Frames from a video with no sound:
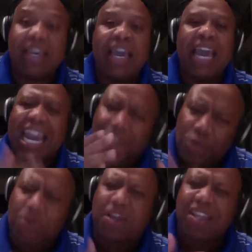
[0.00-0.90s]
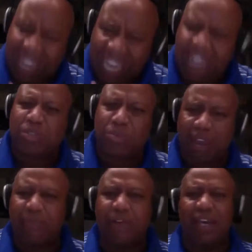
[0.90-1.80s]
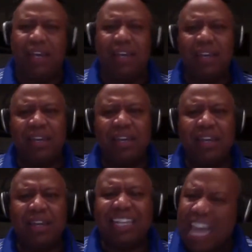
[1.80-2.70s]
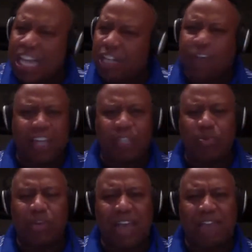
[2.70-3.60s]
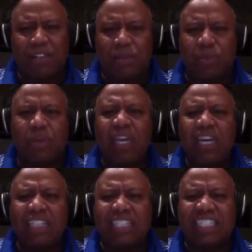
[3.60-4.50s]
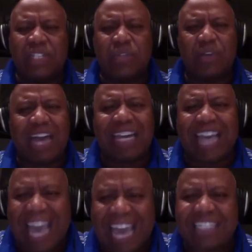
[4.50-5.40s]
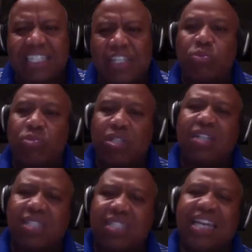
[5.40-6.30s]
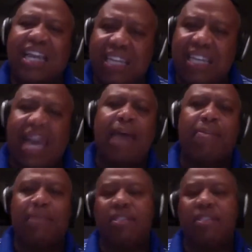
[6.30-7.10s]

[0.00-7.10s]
And if you can think the right way, the next phase we have to do is to teach you how to execute good daily habits.